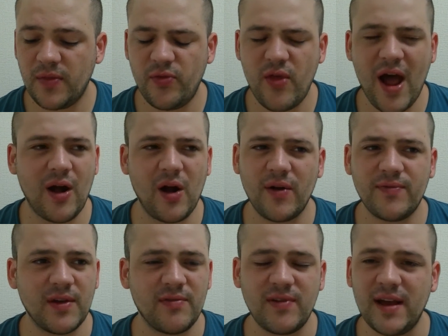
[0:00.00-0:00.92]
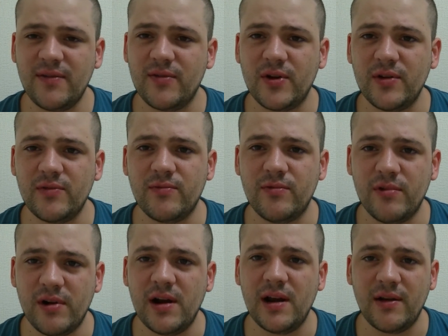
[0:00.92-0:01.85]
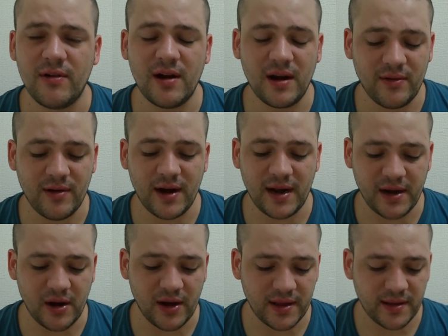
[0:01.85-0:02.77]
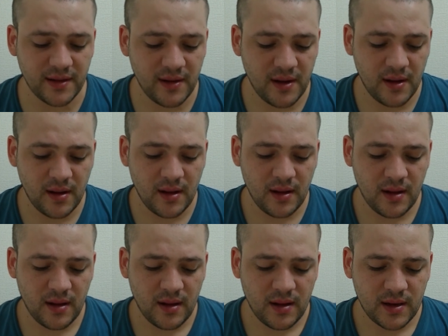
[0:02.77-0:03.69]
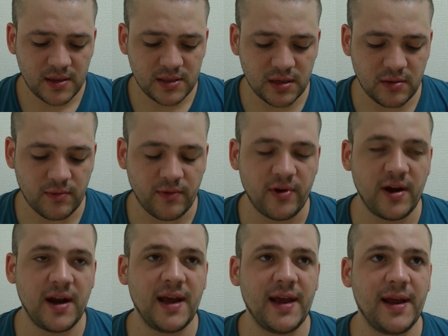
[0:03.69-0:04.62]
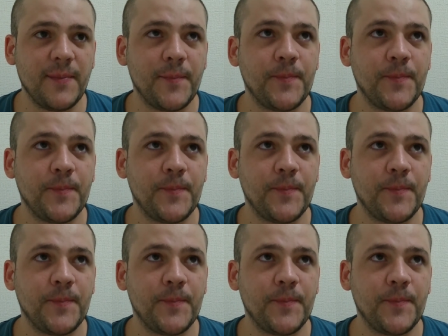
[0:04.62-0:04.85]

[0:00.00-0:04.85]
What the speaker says: after flavour is really, really, really nice. Just really,